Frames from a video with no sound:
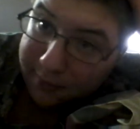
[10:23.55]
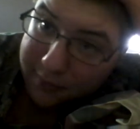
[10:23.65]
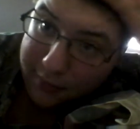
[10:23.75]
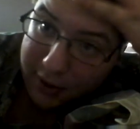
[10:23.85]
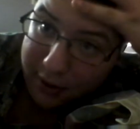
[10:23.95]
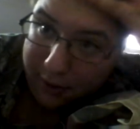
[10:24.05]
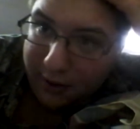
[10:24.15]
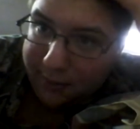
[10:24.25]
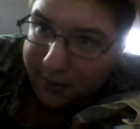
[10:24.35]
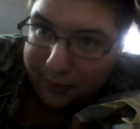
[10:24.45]
you know, a lot
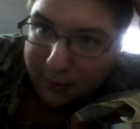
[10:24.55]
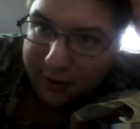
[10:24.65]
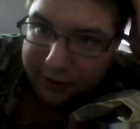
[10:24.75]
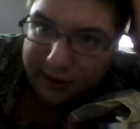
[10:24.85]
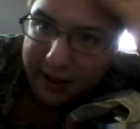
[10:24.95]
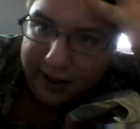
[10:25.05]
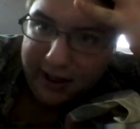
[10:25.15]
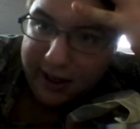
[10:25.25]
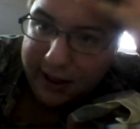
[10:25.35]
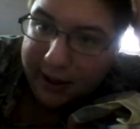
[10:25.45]
of people wear stocking
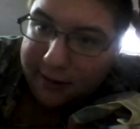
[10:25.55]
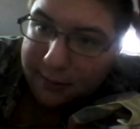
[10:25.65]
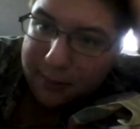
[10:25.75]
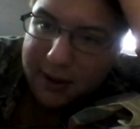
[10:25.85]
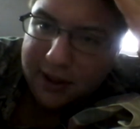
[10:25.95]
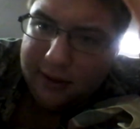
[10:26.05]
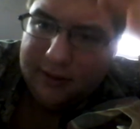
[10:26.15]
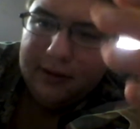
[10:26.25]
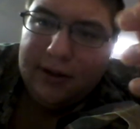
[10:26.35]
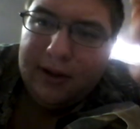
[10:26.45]
hats and beanies
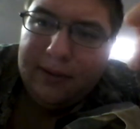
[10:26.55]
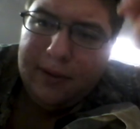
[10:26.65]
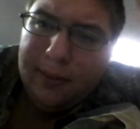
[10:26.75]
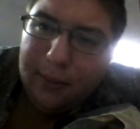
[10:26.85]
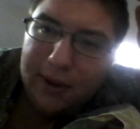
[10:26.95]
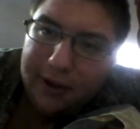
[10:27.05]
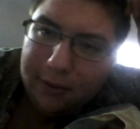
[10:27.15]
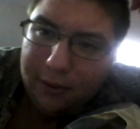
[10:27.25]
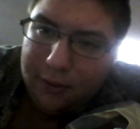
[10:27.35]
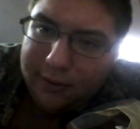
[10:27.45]
and stuff, wear it
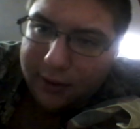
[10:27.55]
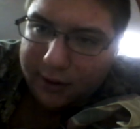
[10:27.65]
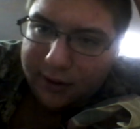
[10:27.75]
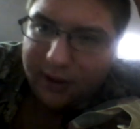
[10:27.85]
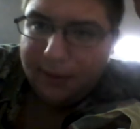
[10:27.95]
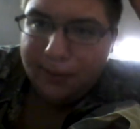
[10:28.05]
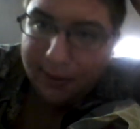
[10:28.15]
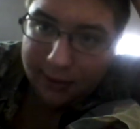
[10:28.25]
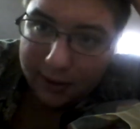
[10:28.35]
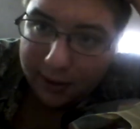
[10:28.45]
loose on top,
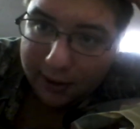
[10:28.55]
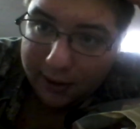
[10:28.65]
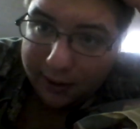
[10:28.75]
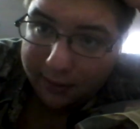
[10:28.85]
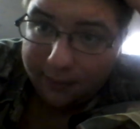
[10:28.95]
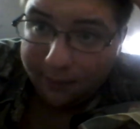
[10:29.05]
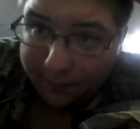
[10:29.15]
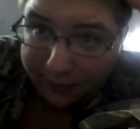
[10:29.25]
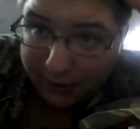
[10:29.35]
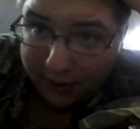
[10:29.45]

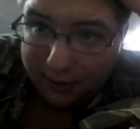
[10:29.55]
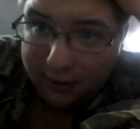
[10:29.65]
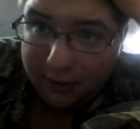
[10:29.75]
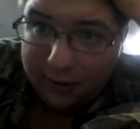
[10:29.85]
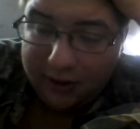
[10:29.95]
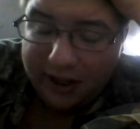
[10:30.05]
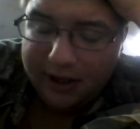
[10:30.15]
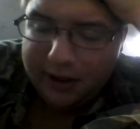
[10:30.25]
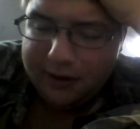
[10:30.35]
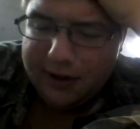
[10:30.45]
and you could slide it
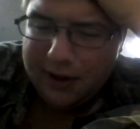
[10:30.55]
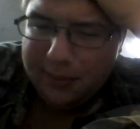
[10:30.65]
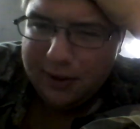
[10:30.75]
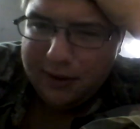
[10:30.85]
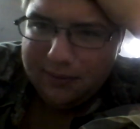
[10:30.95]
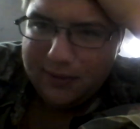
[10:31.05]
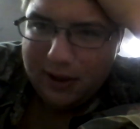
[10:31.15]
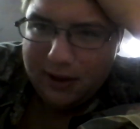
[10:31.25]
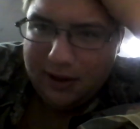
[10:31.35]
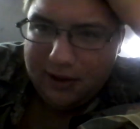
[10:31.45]
in there, but
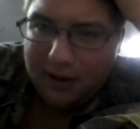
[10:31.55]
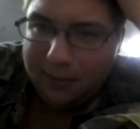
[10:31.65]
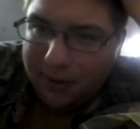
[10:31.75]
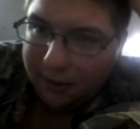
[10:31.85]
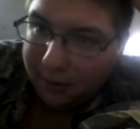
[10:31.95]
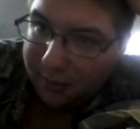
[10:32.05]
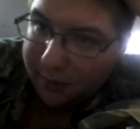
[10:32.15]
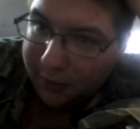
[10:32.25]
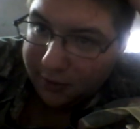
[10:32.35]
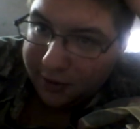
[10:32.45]
I think that'd be a little bit
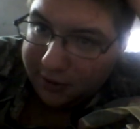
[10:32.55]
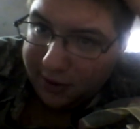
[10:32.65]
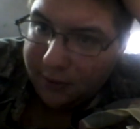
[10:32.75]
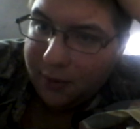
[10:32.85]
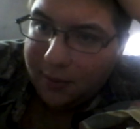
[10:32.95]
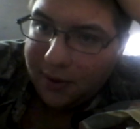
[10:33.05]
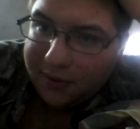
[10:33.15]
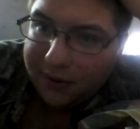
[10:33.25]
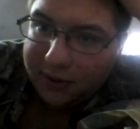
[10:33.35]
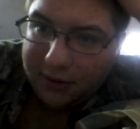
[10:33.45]
more risky. One of my
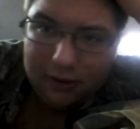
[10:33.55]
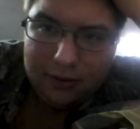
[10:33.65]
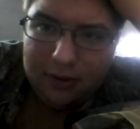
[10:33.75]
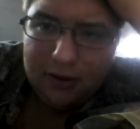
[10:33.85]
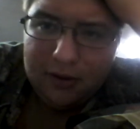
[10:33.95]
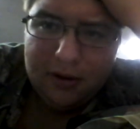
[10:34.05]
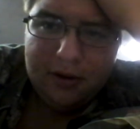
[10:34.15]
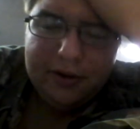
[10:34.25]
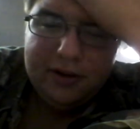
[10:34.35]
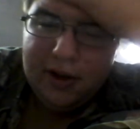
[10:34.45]
friends used to do it all
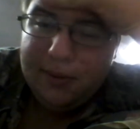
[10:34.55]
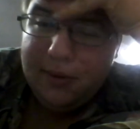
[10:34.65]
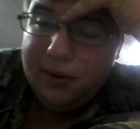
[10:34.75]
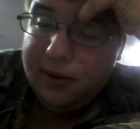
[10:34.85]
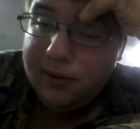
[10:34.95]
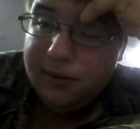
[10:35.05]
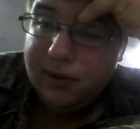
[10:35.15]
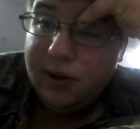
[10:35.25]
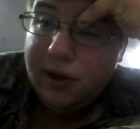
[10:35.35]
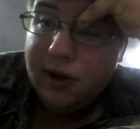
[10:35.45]
the time
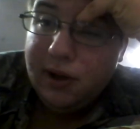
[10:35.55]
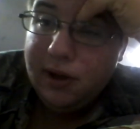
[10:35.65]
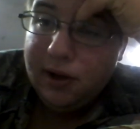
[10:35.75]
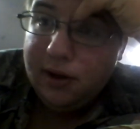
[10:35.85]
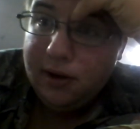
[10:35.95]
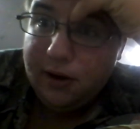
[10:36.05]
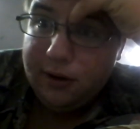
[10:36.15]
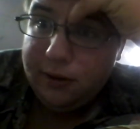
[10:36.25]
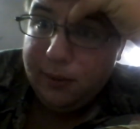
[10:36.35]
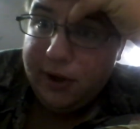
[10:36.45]
on
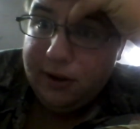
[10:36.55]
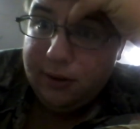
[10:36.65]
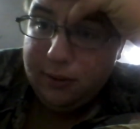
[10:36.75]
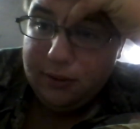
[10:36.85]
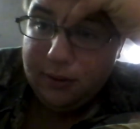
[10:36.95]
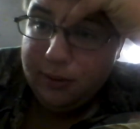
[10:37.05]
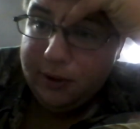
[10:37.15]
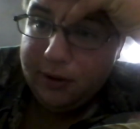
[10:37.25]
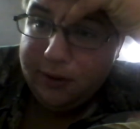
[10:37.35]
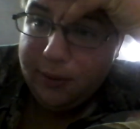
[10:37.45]
his way to school and
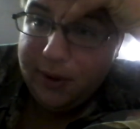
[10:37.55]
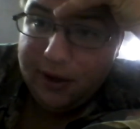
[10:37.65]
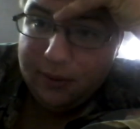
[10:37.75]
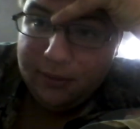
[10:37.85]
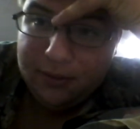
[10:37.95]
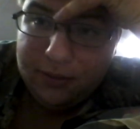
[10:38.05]
on the way home from